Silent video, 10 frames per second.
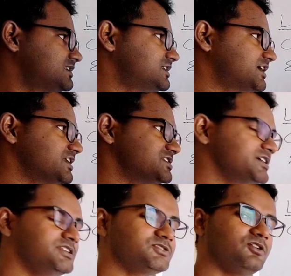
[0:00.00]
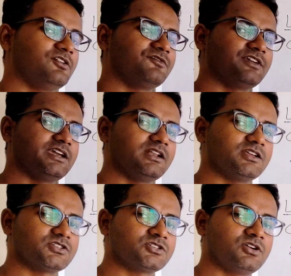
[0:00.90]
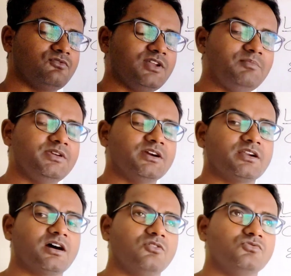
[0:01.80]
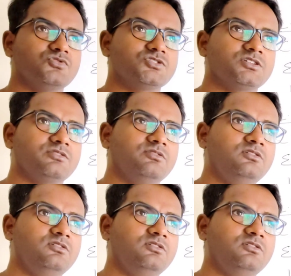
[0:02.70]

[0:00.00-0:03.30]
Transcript: the content of English will be around